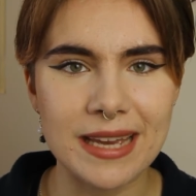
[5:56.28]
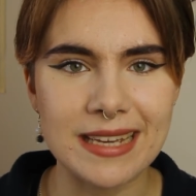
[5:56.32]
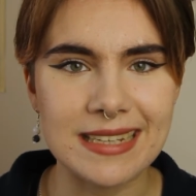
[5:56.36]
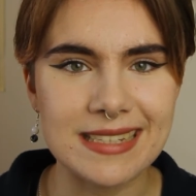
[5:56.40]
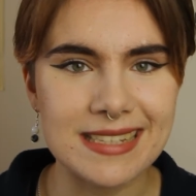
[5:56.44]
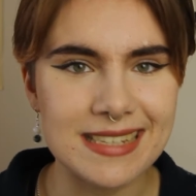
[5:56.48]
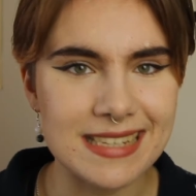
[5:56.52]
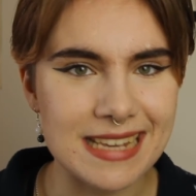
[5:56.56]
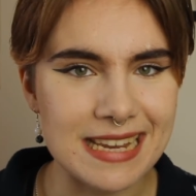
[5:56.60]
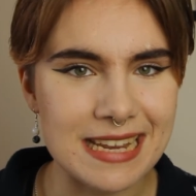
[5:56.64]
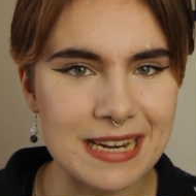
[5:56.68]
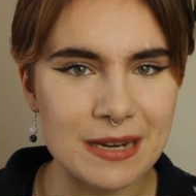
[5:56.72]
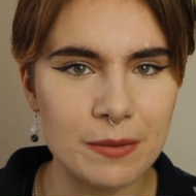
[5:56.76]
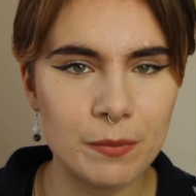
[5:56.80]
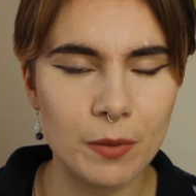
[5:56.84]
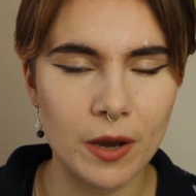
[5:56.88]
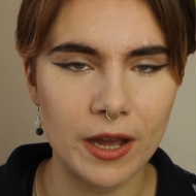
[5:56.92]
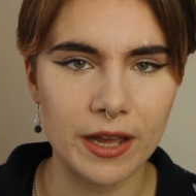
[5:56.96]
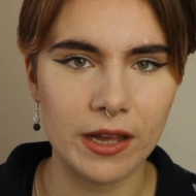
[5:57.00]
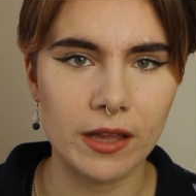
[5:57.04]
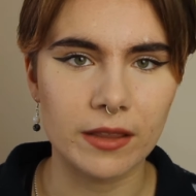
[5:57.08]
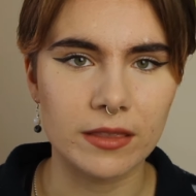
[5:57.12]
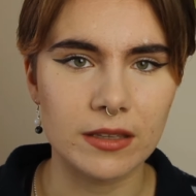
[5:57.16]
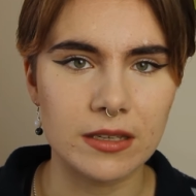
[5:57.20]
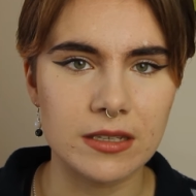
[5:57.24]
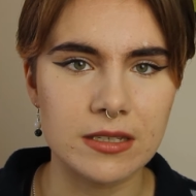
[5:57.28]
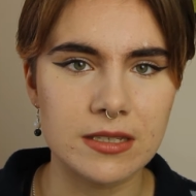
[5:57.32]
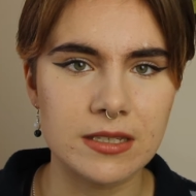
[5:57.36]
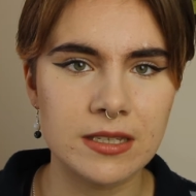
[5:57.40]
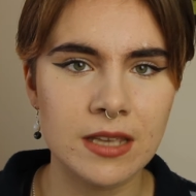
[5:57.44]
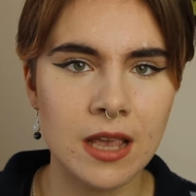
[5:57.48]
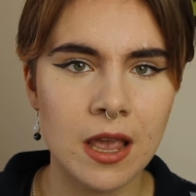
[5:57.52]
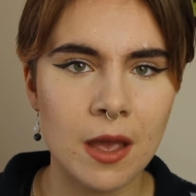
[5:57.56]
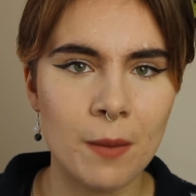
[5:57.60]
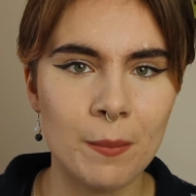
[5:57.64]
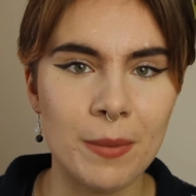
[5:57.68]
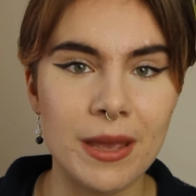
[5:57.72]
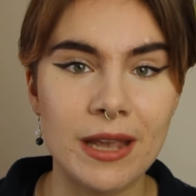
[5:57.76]
being seen by others,
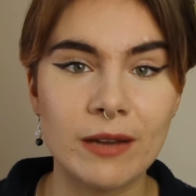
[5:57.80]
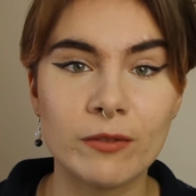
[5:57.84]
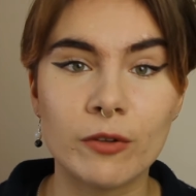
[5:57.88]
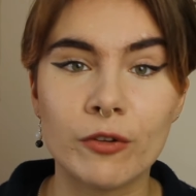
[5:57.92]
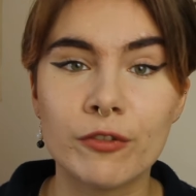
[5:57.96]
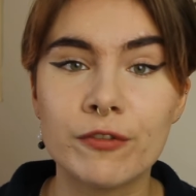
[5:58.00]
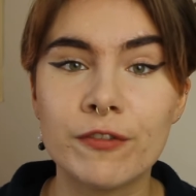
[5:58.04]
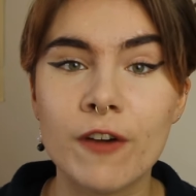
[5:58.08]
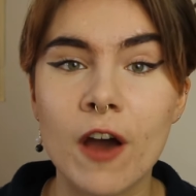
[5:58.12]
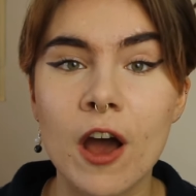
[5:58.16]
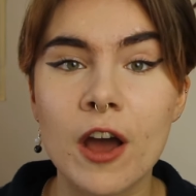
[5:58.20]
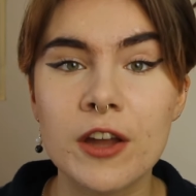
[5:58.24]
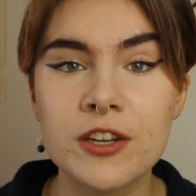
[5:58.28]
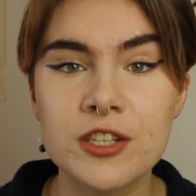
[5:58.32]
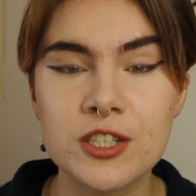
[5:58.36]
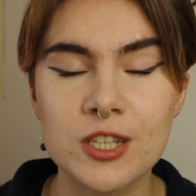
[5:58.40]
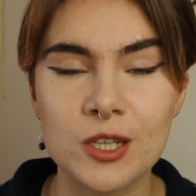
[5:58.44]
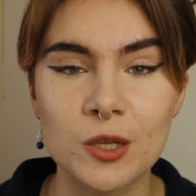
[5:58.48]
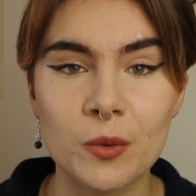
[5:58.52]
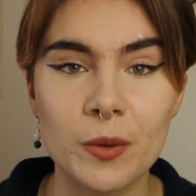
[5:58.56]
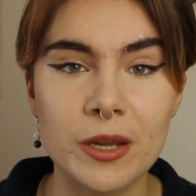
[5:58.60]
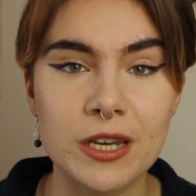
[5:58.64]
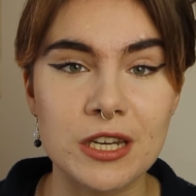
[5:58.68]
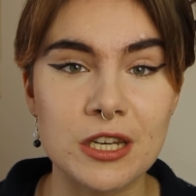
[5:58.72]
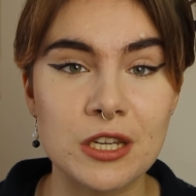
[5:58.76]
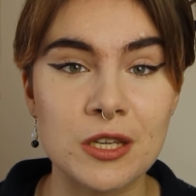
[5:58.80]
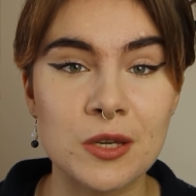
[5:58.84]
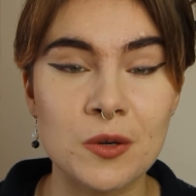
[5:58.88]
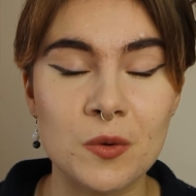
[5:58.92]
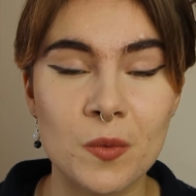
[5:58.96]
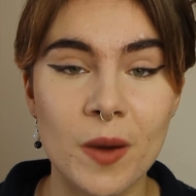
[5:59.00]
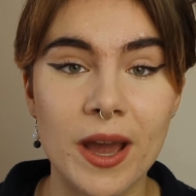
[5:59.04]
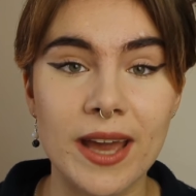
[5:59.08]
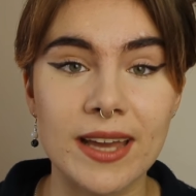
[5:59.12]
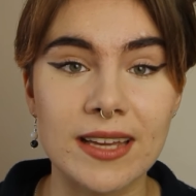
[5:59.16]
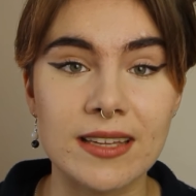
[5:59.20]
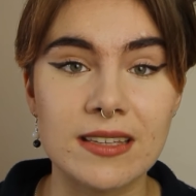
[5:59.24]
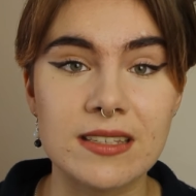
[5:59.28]
being referred to in new
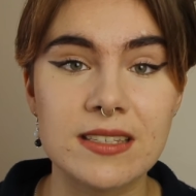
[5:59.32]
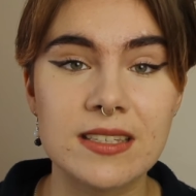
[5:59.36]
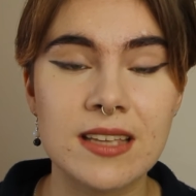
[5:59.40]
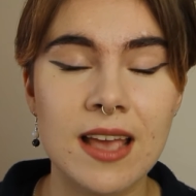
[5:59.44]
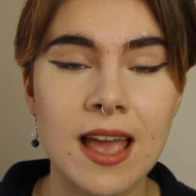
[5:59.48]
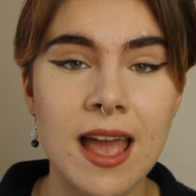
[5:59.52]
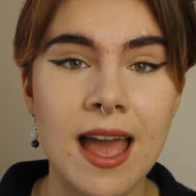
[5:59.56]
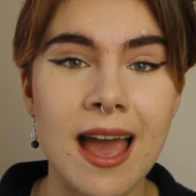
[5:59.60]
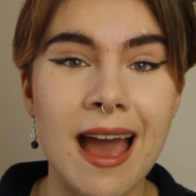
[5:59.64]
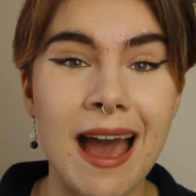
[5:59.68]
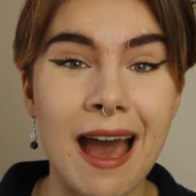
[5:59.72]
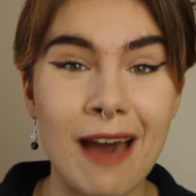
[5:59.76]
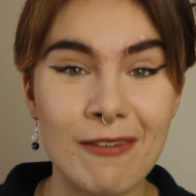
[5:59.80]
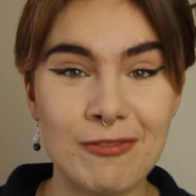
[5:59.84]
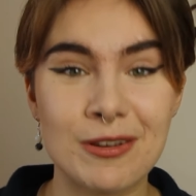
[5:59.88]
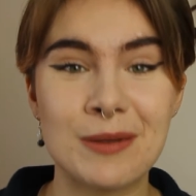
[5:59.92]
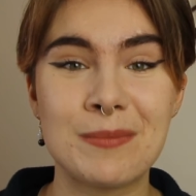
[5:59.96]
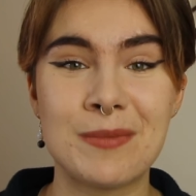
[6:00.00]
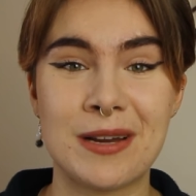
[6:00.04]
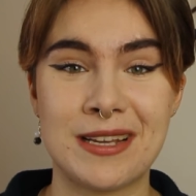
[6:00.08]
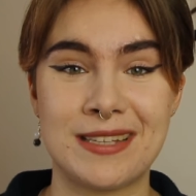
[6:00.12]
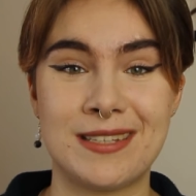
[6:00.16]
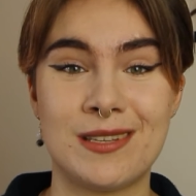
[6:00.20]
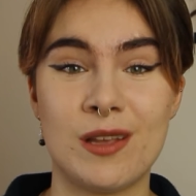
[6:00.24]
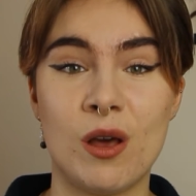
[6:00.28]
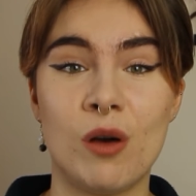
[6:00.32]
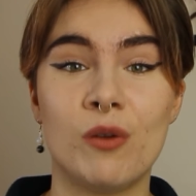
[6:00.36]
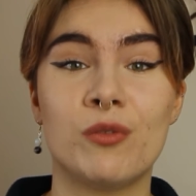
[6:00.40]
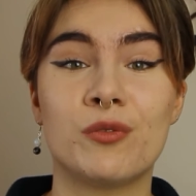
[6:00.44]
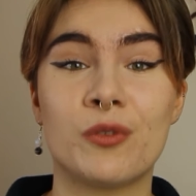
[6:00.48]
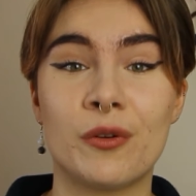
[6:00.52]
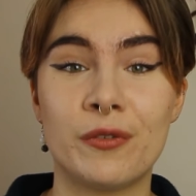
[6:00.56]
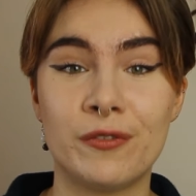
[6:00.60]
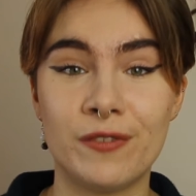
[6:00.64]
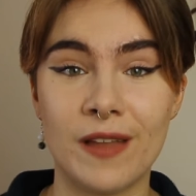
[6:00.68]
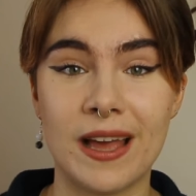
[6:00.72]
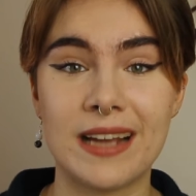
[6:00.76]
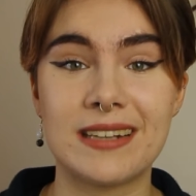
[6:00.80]
ways, having myself
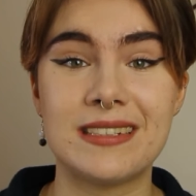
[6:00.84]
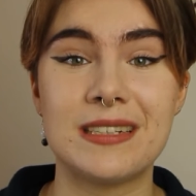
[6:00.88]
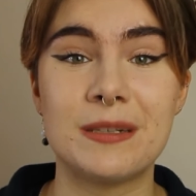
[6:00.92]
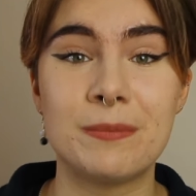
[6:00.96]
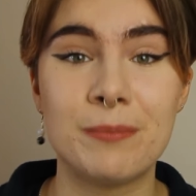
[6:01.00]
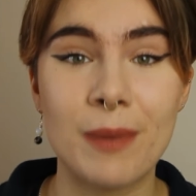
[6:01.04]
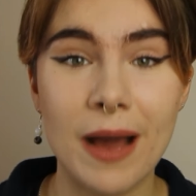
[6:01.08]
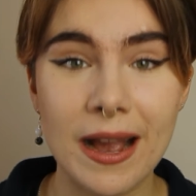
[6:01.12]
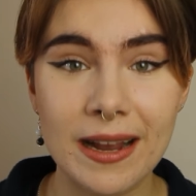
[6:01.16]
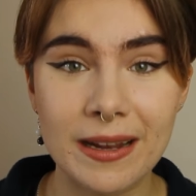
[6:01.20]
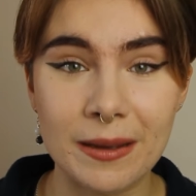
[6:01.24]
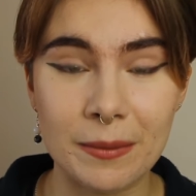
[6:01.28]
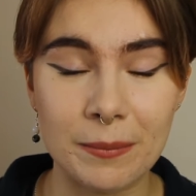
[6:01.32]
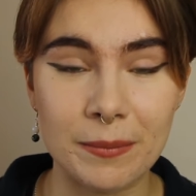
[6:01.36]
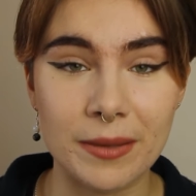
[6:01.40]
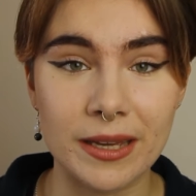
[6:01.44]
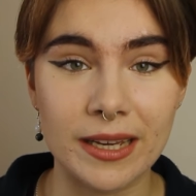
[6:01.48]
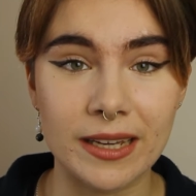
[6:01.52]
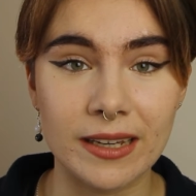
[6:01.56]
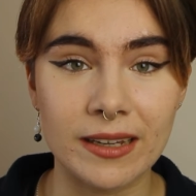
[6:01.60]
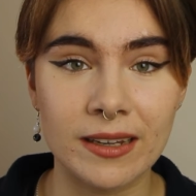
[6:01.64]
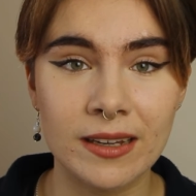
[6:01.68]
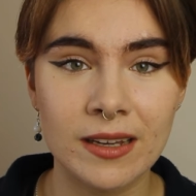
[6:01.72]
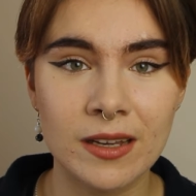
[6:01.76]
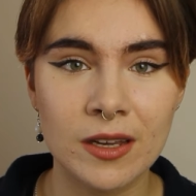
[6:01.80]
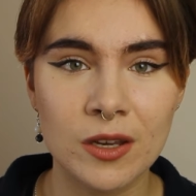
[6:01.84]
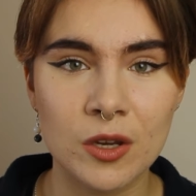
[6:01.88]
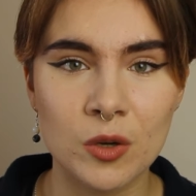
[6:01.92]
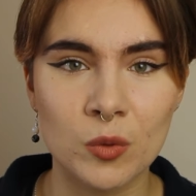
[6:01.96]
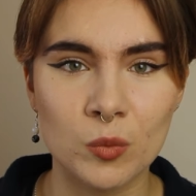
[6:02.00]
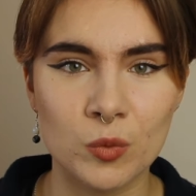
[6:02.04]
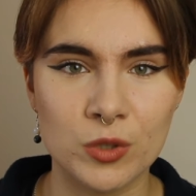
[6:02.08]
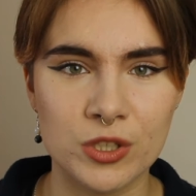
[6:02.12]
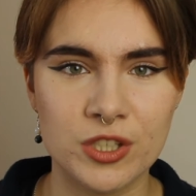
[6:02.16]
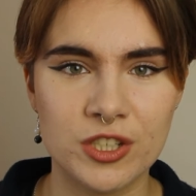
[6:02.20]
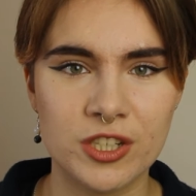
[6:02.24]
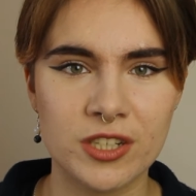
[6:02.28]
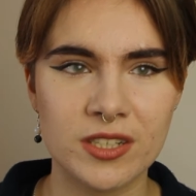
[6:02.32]
reflected back at me,
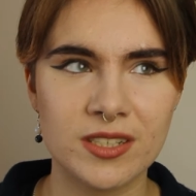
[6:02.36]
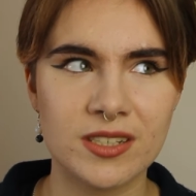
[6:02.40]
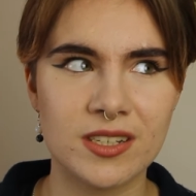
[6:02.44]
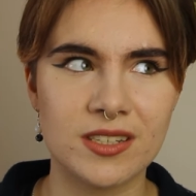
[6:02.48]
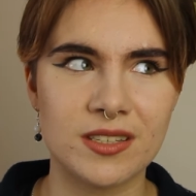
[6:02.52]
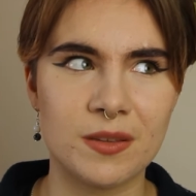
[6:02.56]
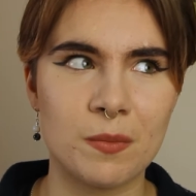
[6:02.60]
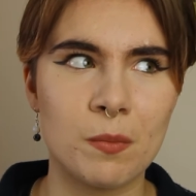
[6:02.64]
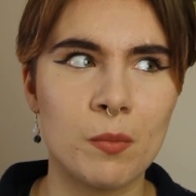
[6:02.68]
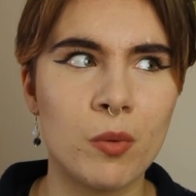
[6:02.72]
was just as